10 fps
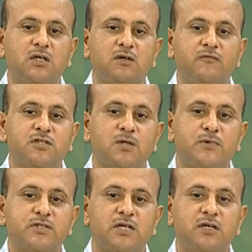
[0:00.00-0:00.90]
which are
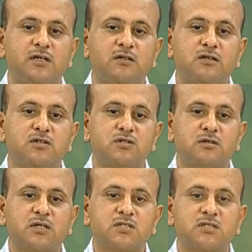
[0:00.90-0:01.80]
present in the
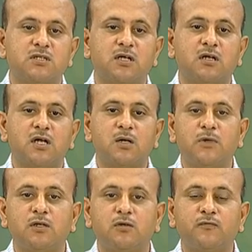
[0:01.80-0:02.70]
construction and
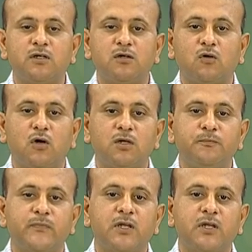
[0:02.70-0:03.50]
alignment of the column